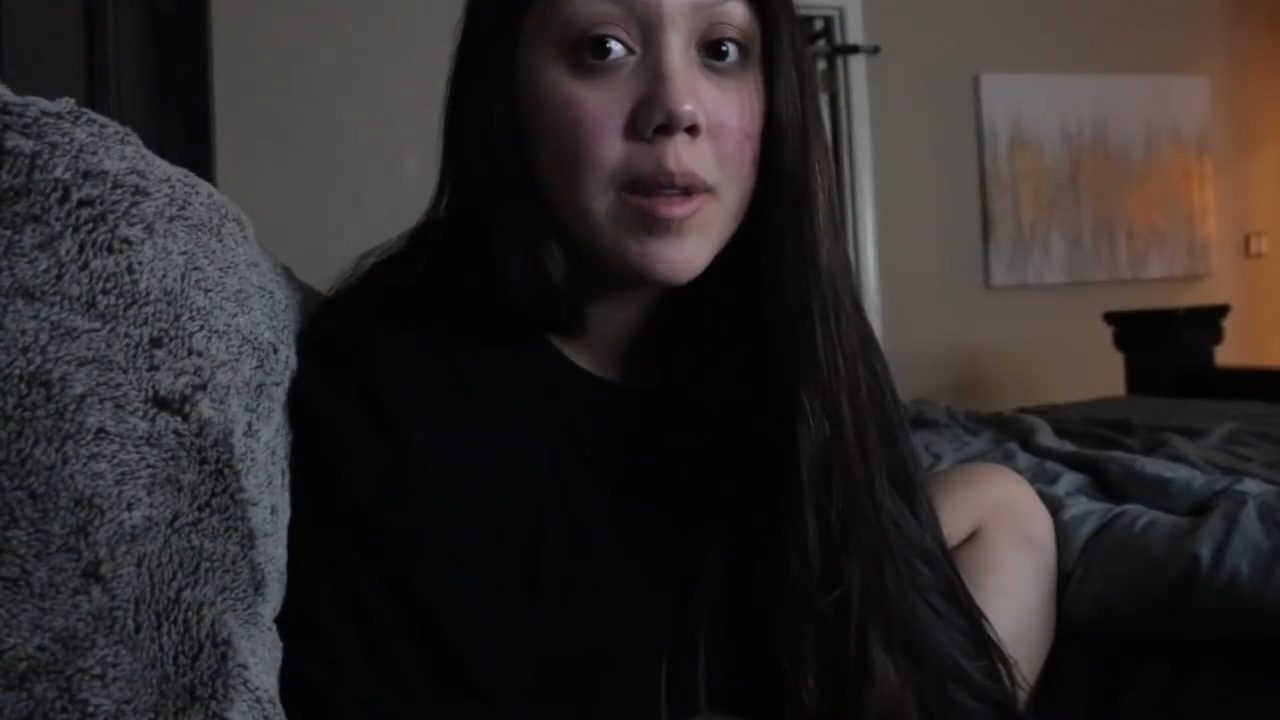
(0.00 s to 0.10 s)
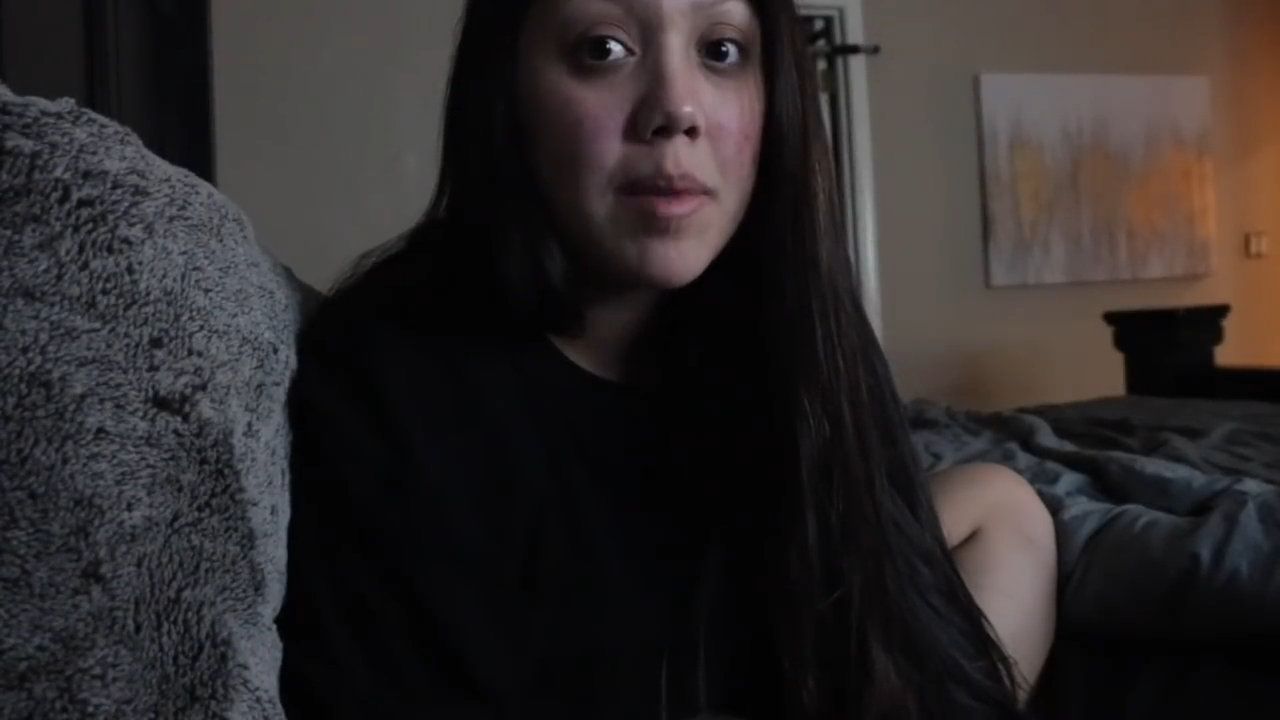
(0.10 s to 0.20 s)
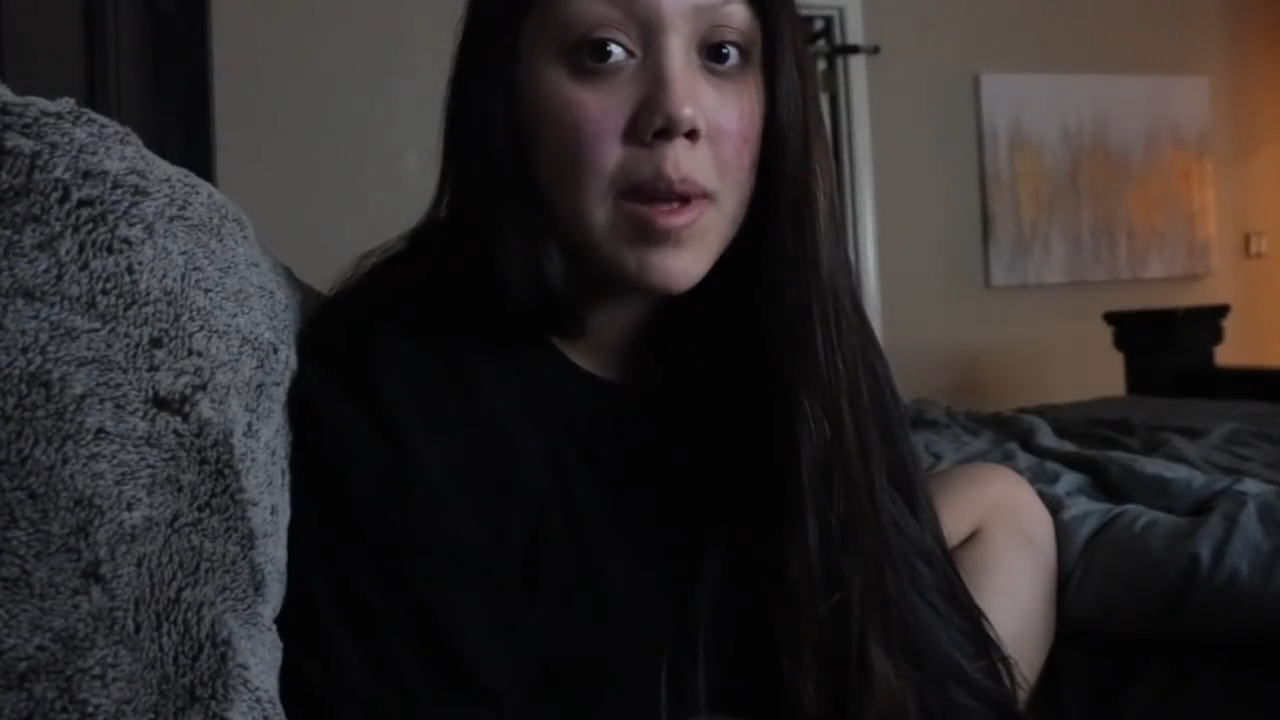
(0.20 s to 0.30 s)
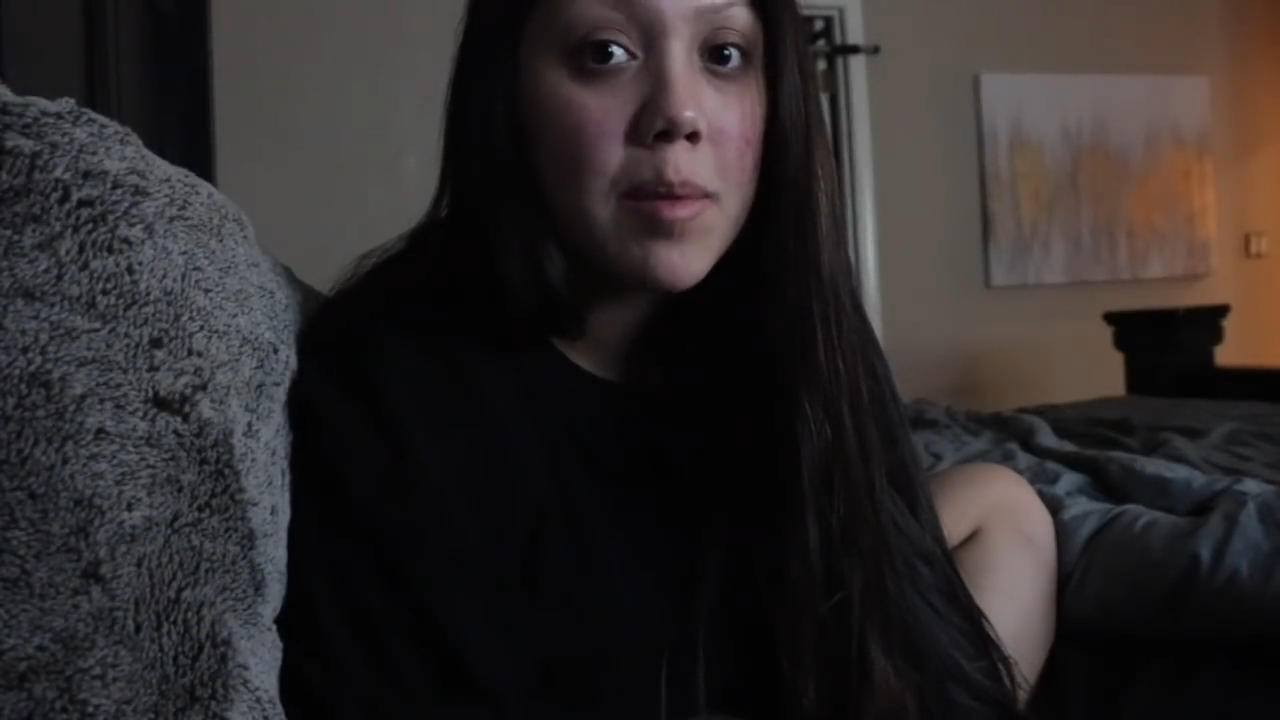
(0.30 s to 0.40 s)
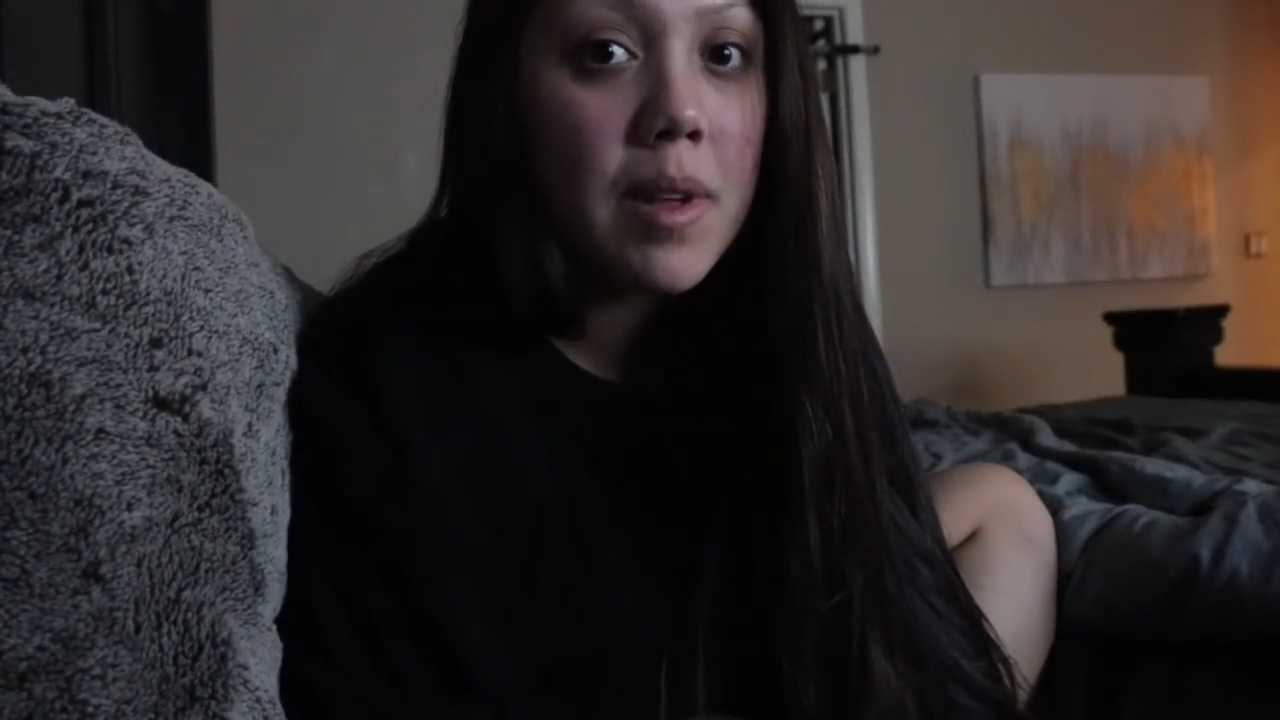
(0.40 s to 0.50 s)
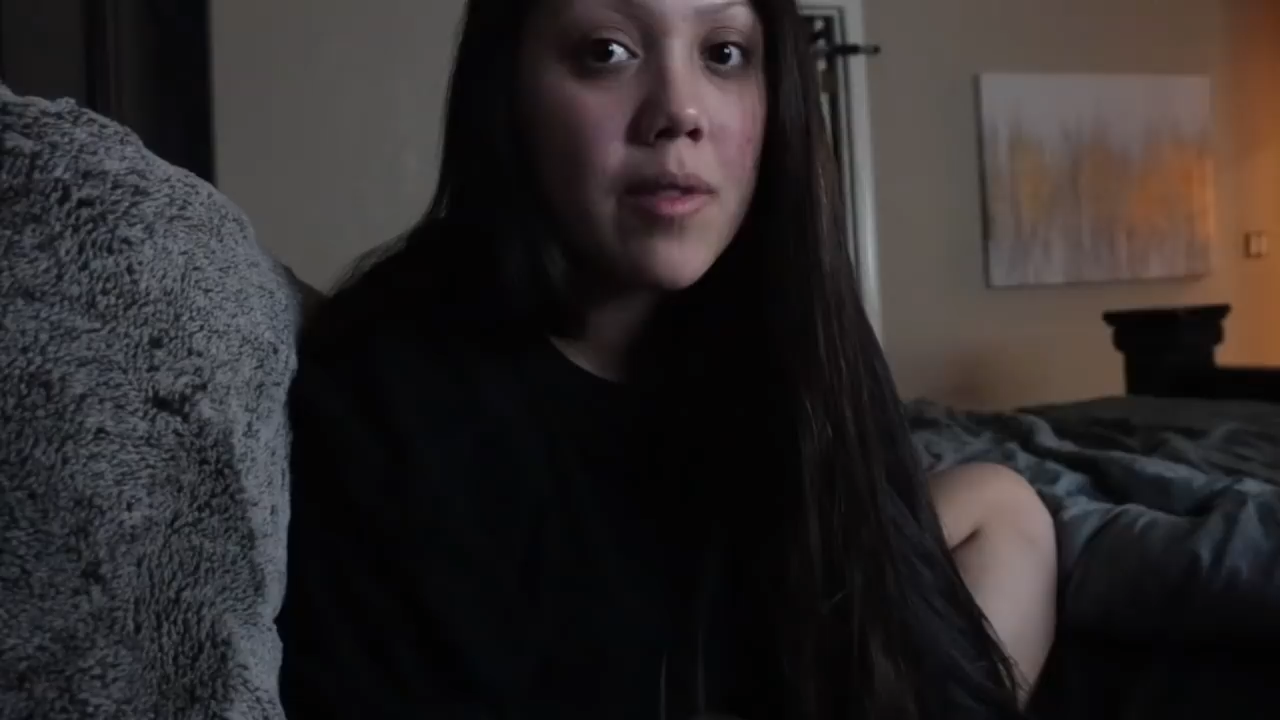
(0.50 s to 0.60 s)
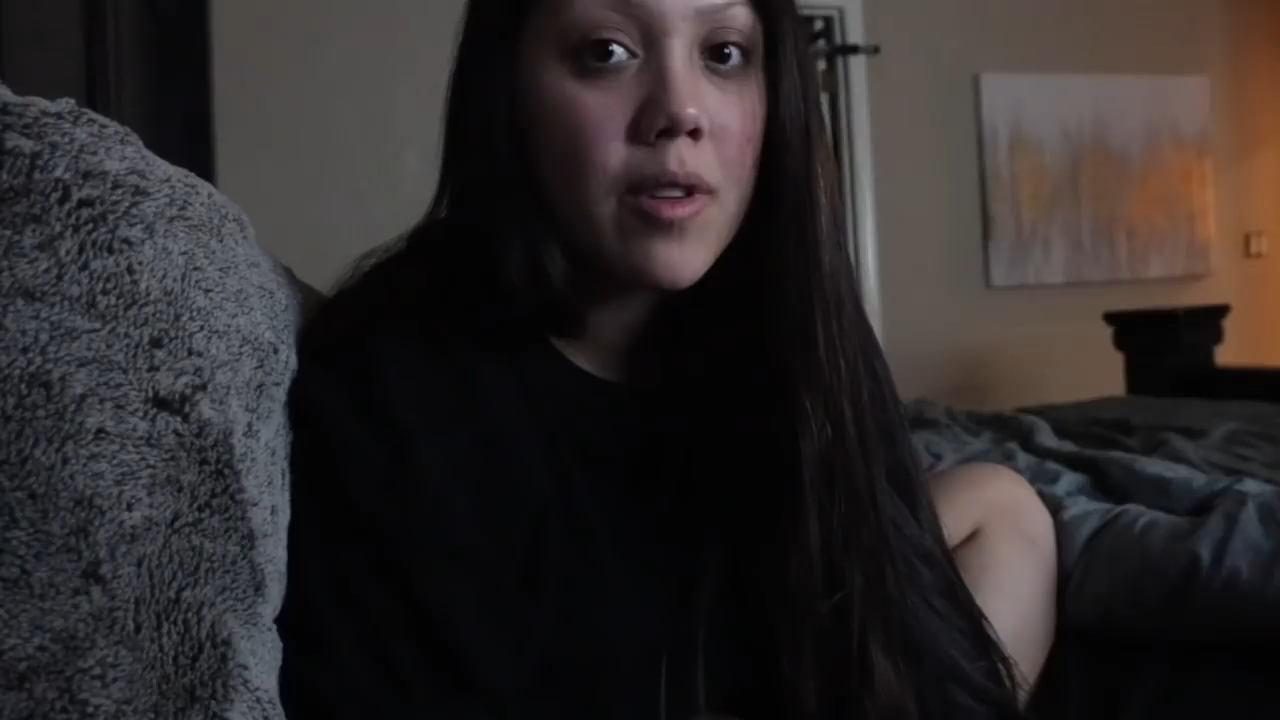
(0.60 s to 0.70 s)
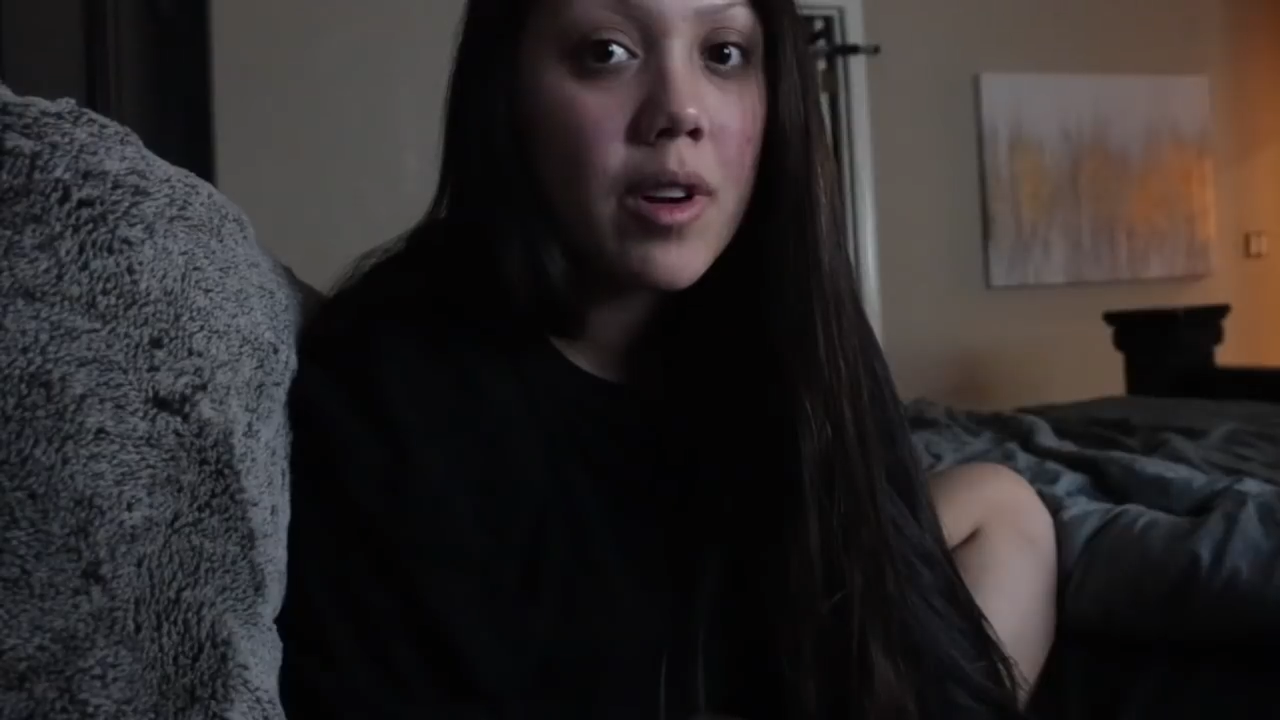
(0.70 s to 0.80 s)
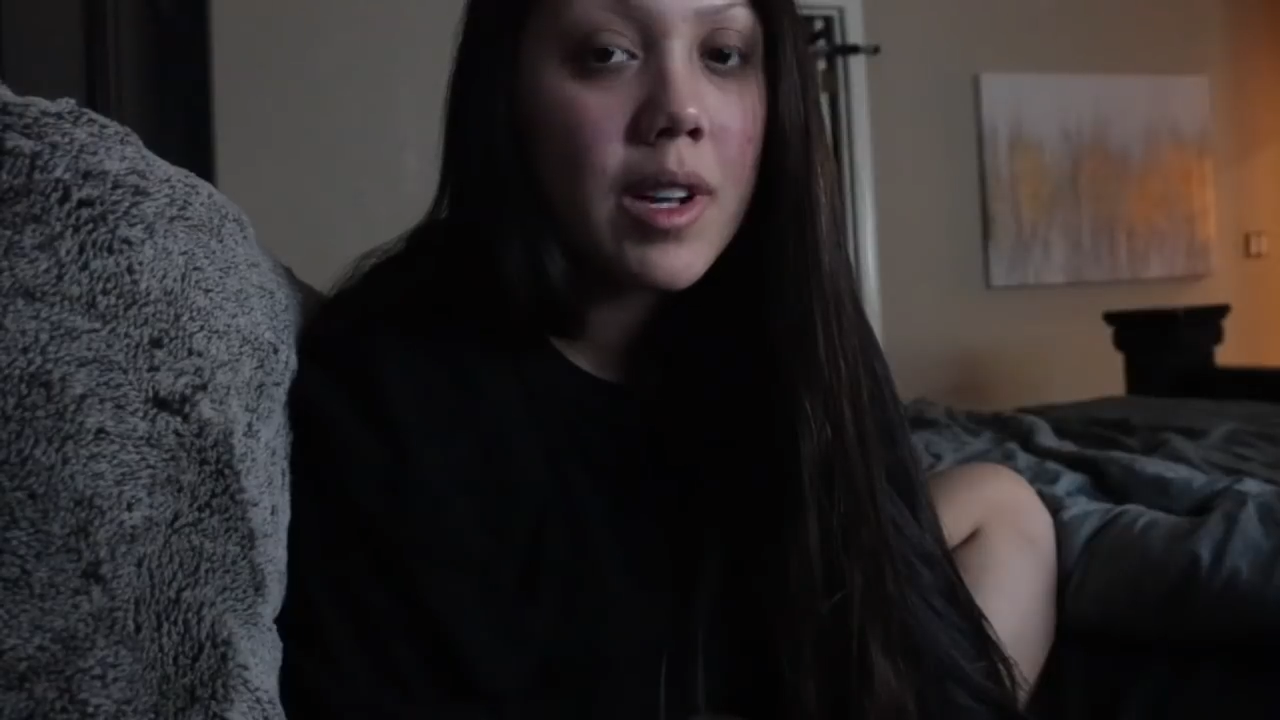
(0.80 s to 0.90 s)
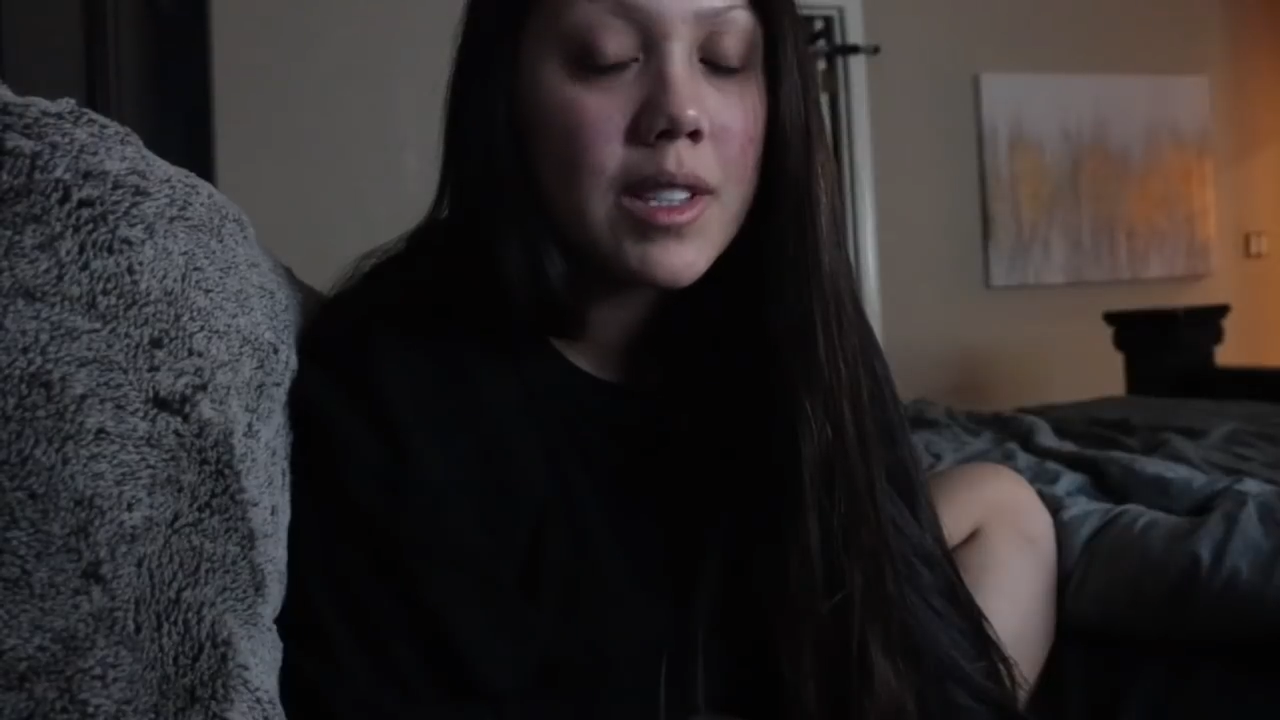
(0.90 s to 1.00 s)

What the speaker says: the baby for